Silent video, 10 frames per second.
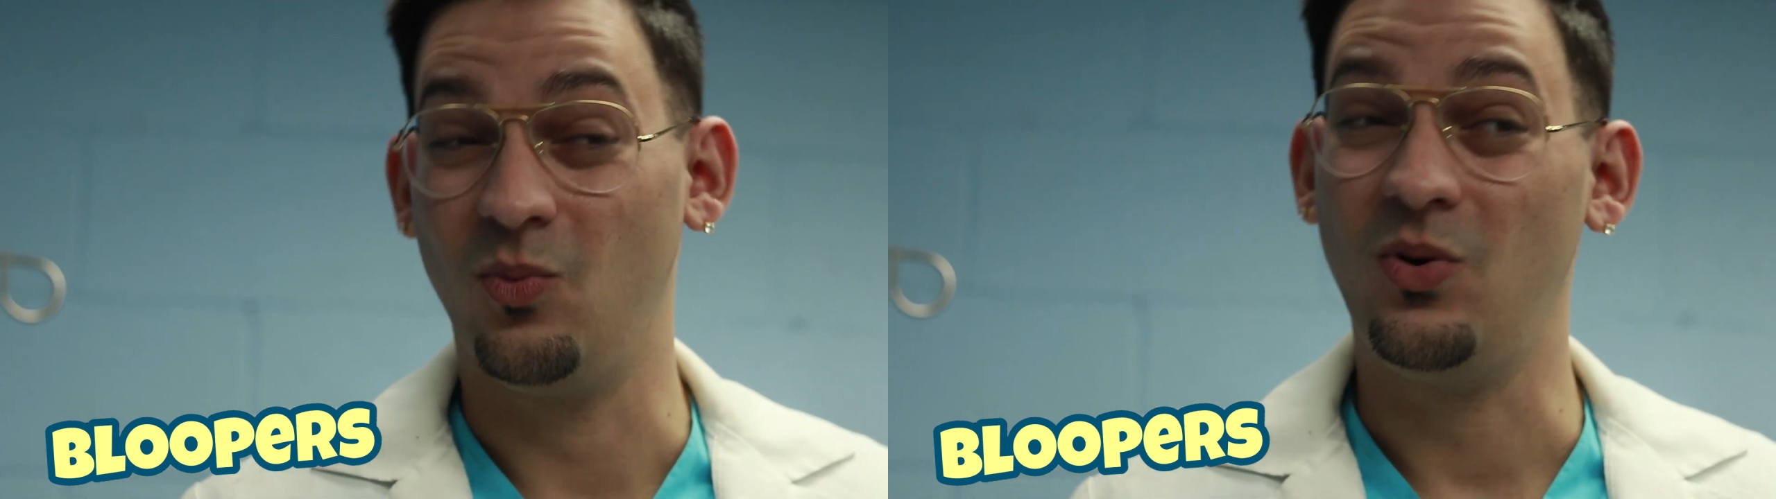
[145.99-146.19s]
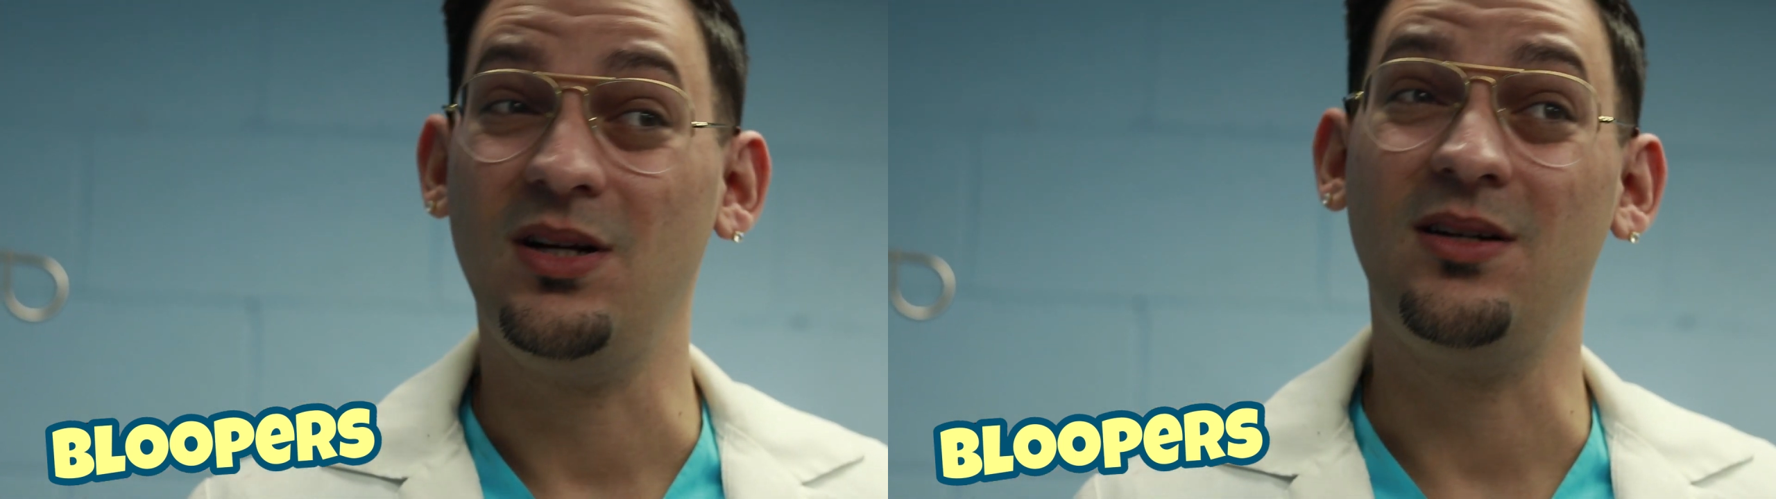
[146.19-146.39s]

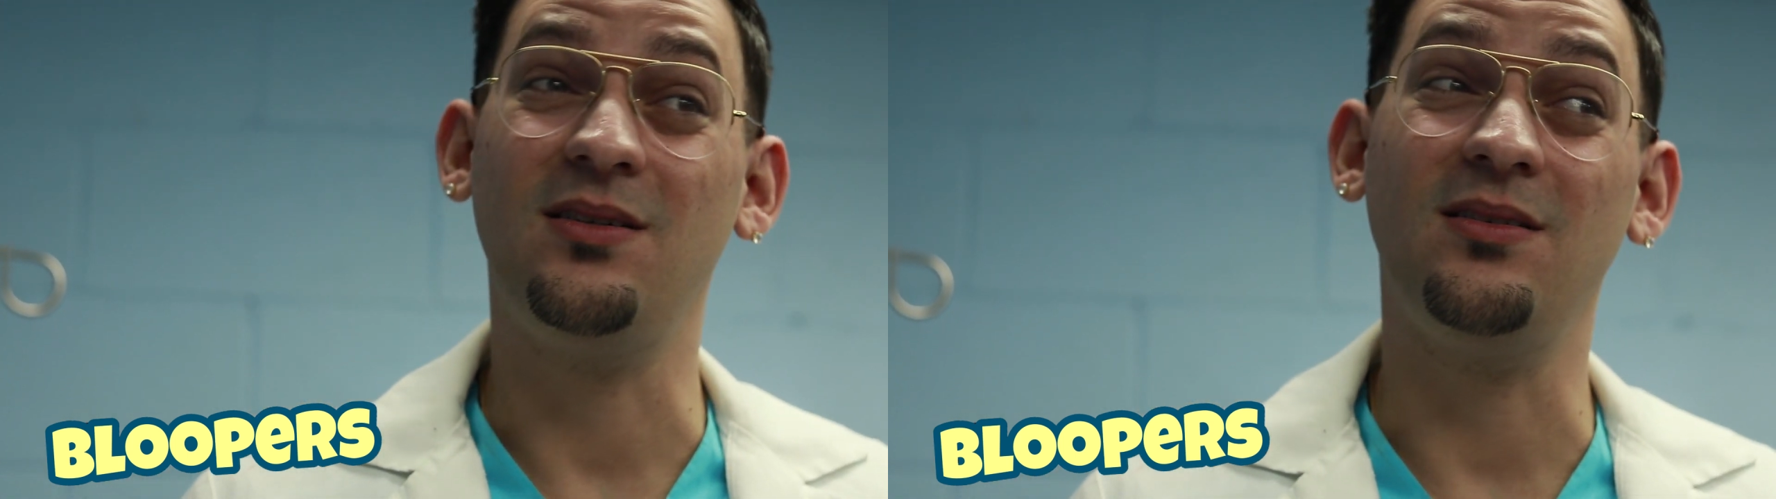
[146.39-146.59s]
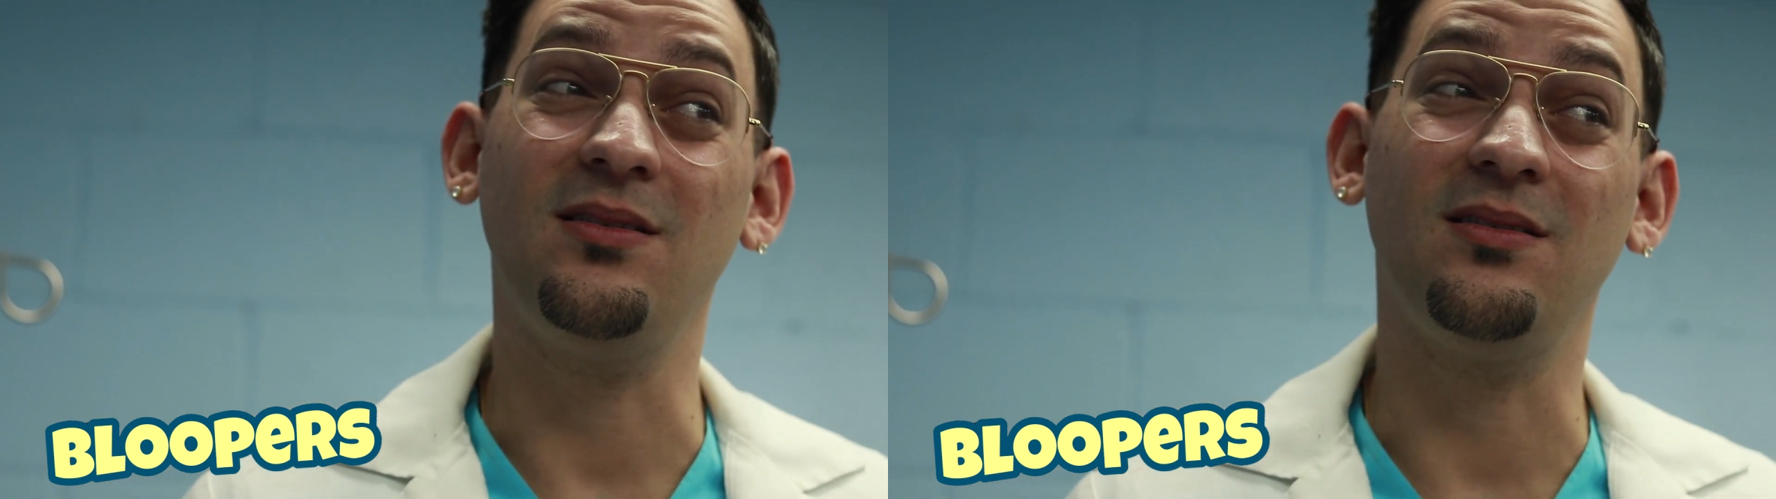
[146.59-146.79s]

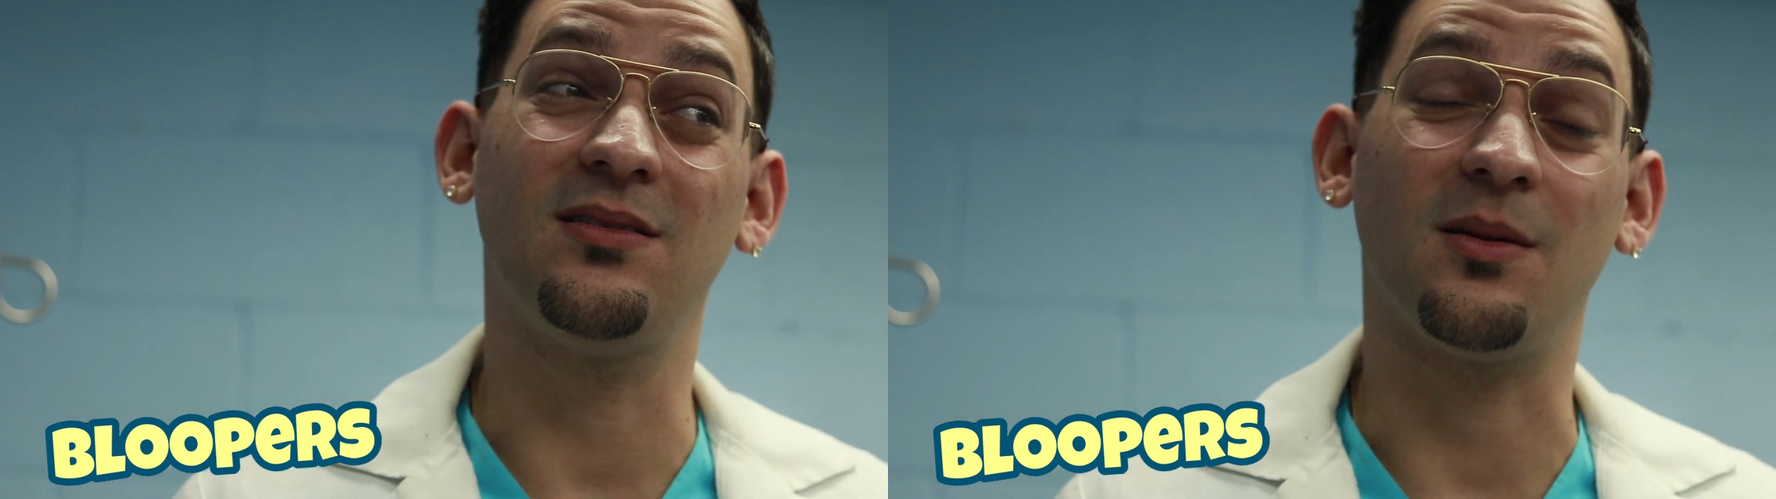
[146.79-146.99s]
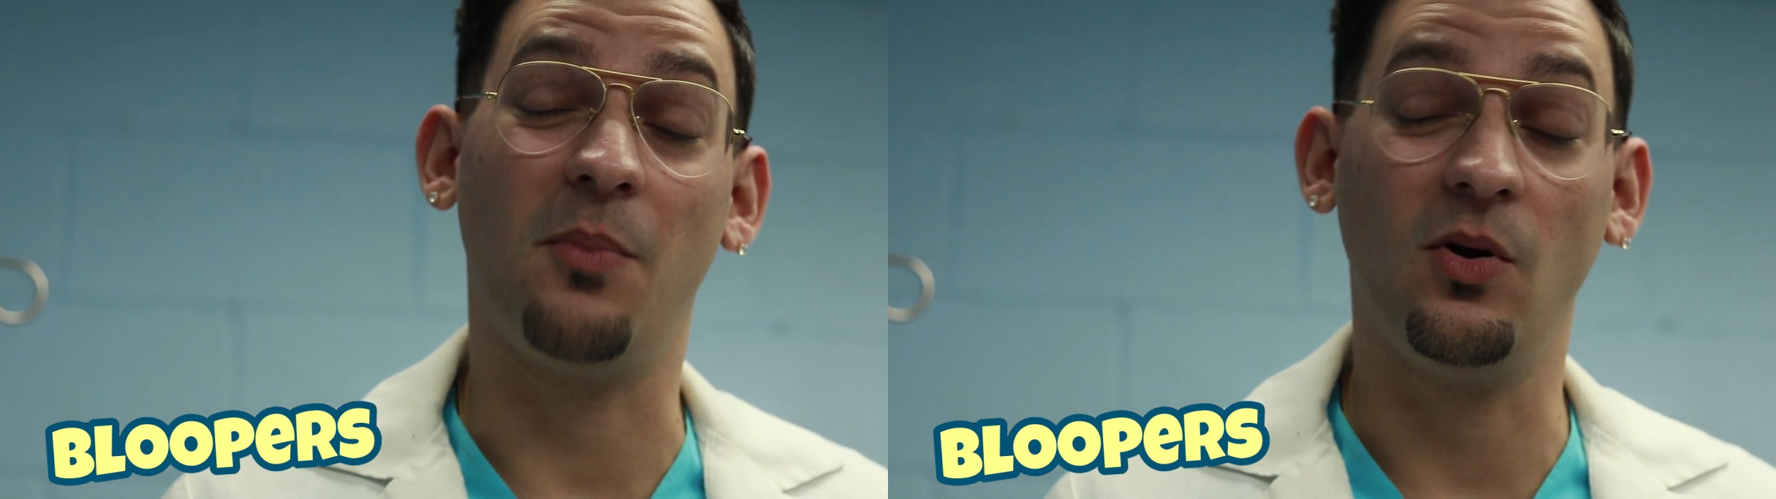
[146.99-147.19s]
Well,
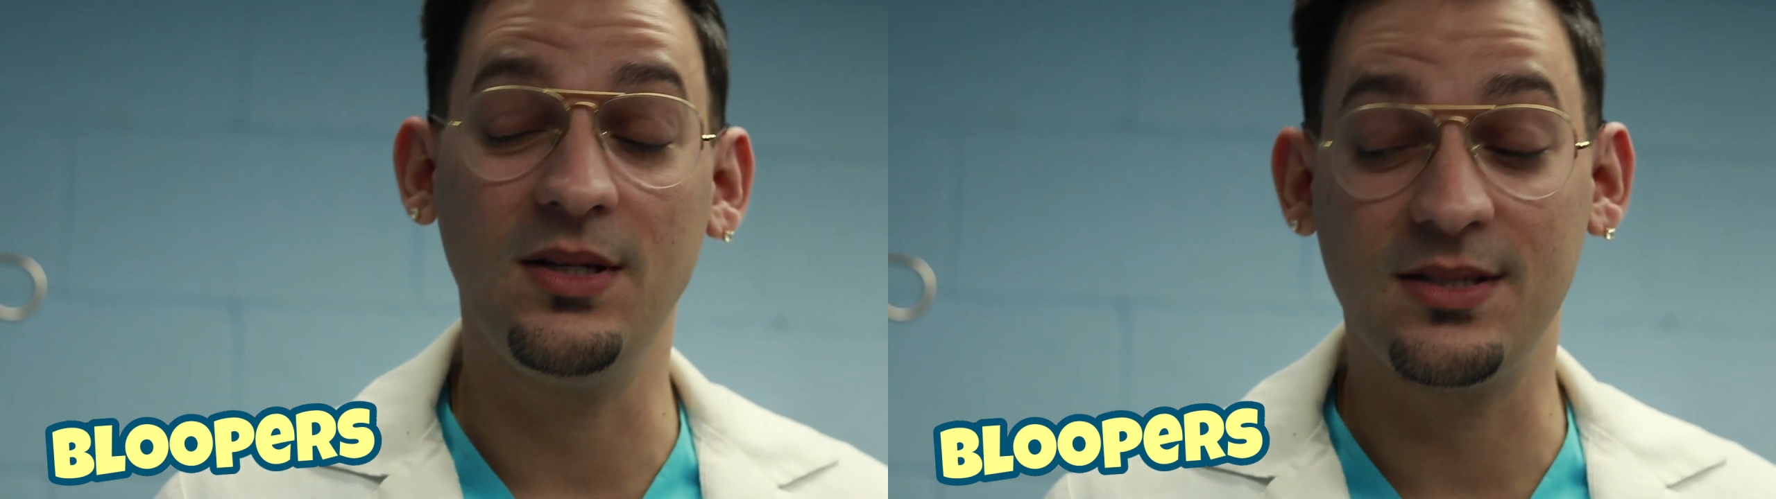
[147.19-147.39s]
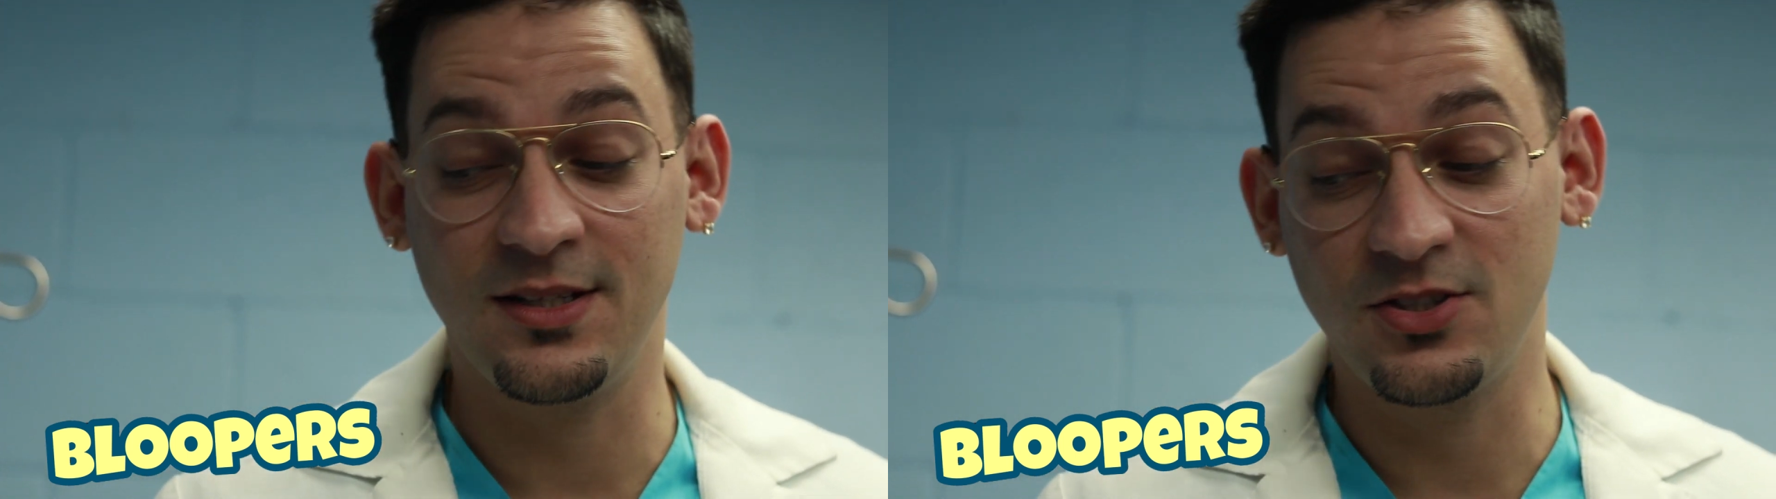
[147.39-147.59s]
the
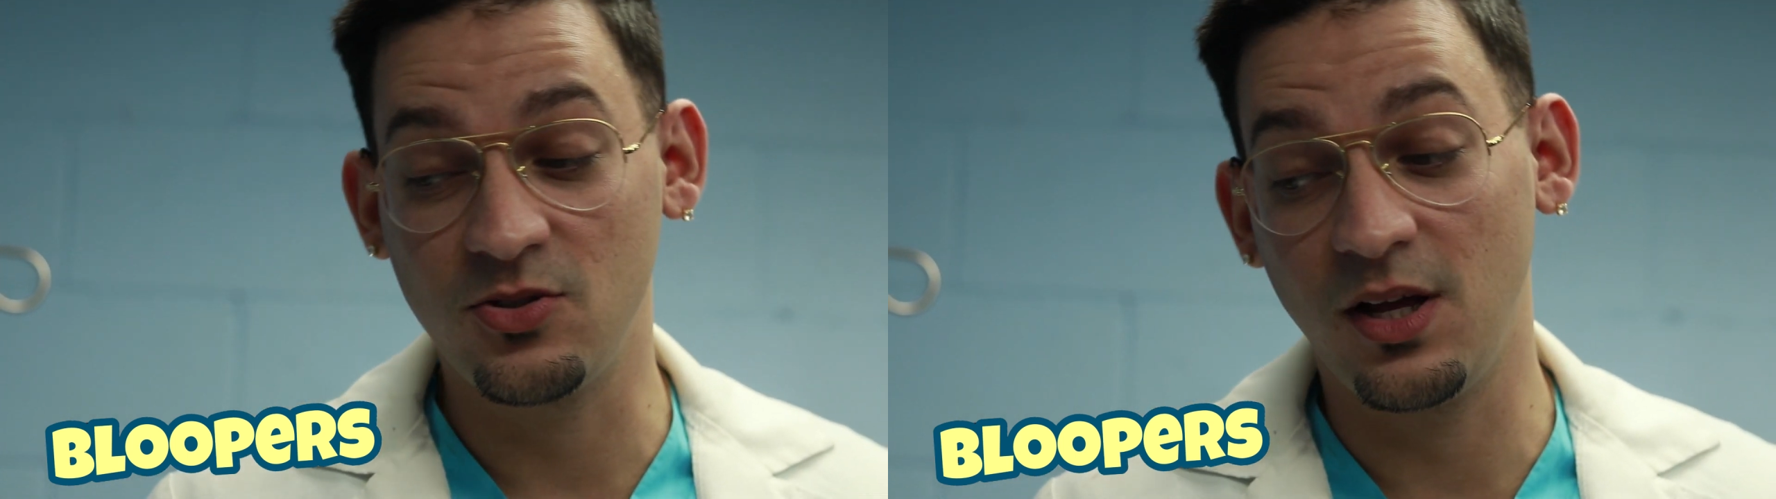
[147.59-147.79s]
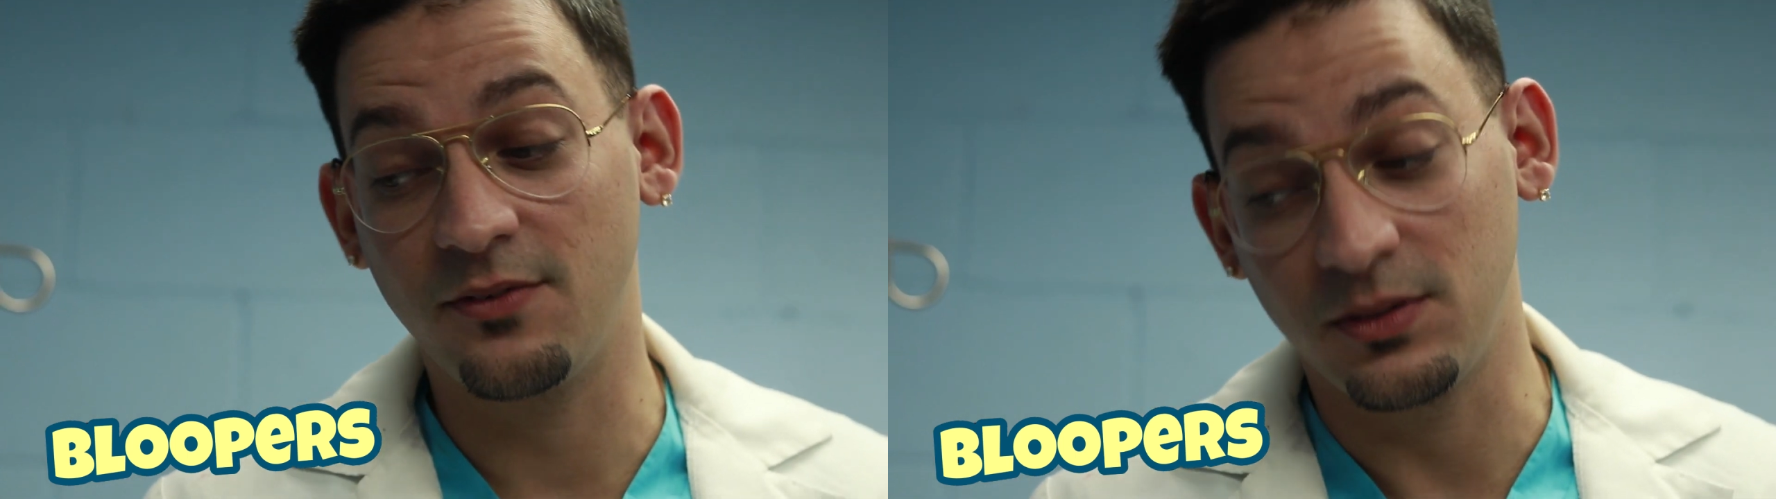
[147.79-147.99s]
police said that
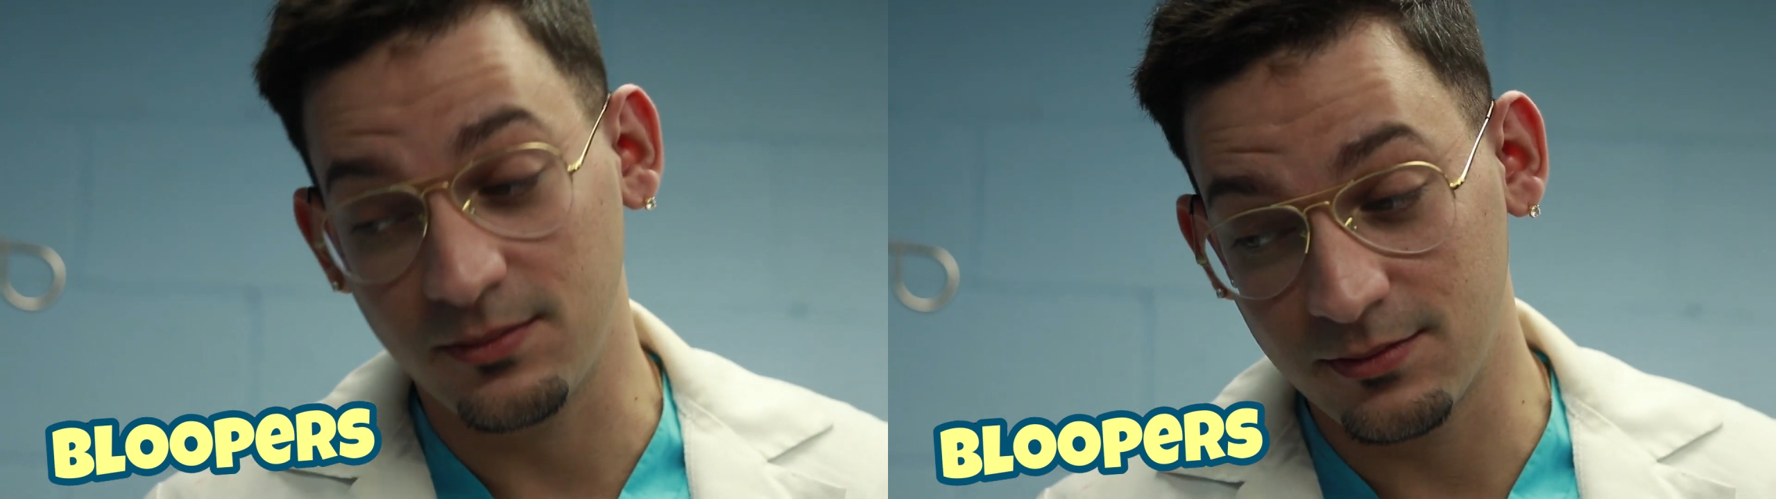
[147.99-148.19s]
you left...